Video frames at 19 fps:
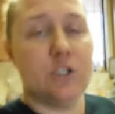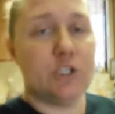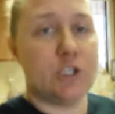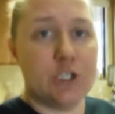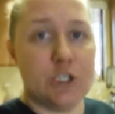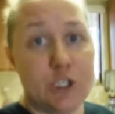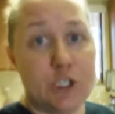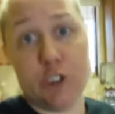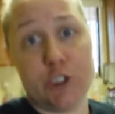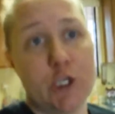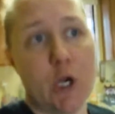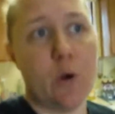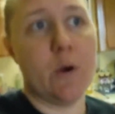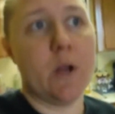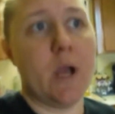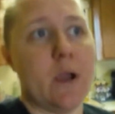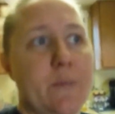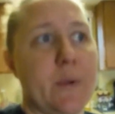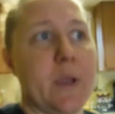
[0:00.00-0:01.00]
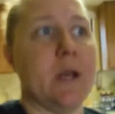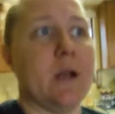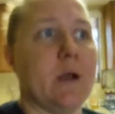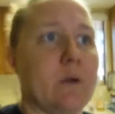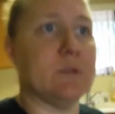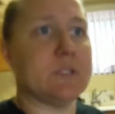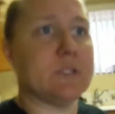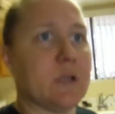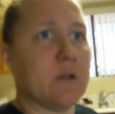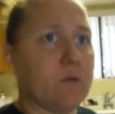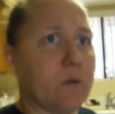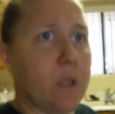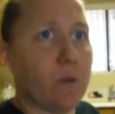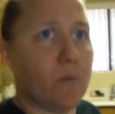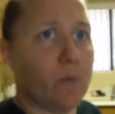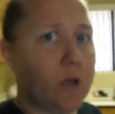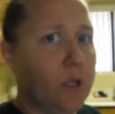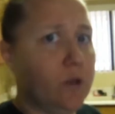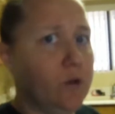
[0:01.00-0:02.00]
she just showed up, and I was like, "Okay,
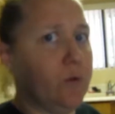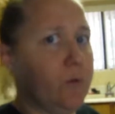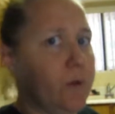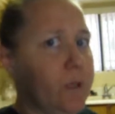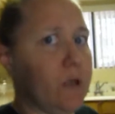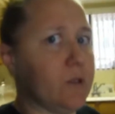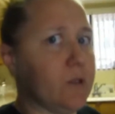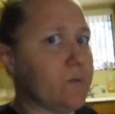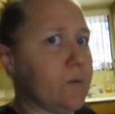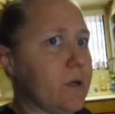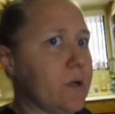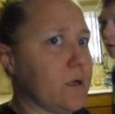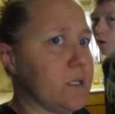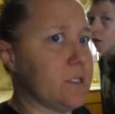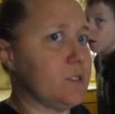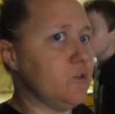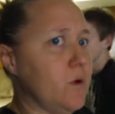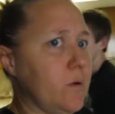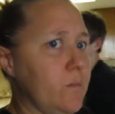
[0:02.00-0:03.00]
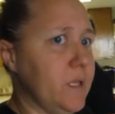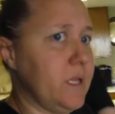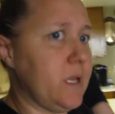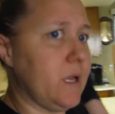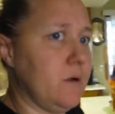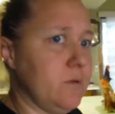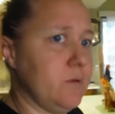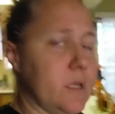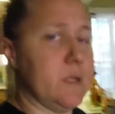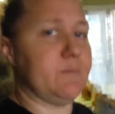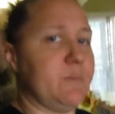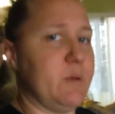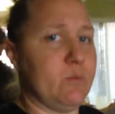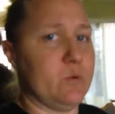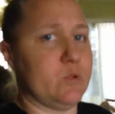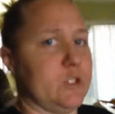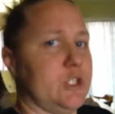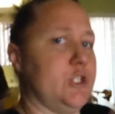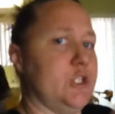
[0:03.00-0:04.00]
what are you doing here, sweetheart?" Because normally I don't let
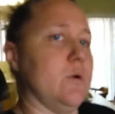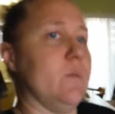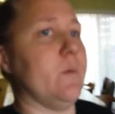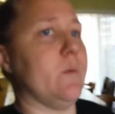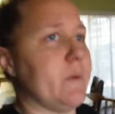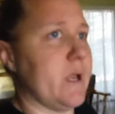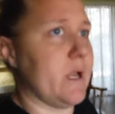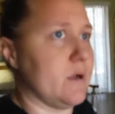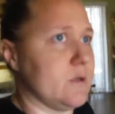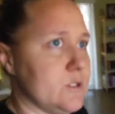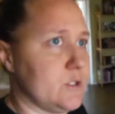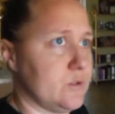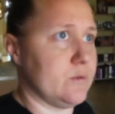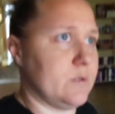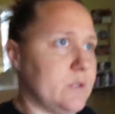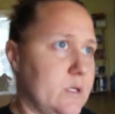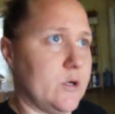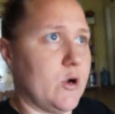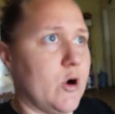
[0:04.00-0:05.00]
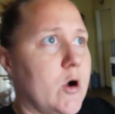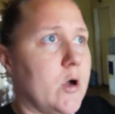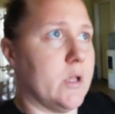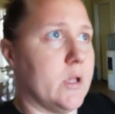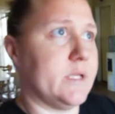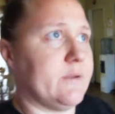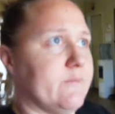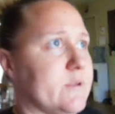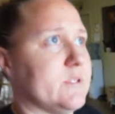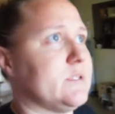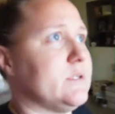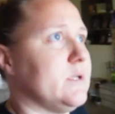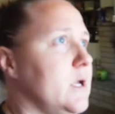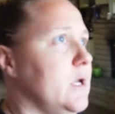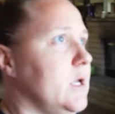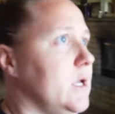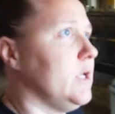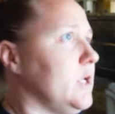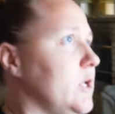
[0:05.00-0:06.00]
people just show up at my house. You need to call and give
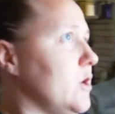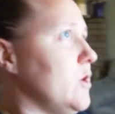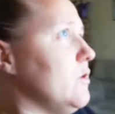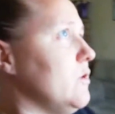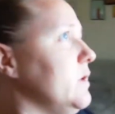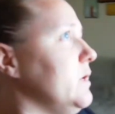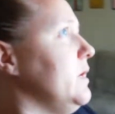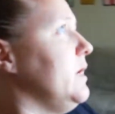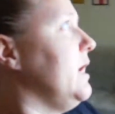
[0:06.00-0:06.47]
us, you know,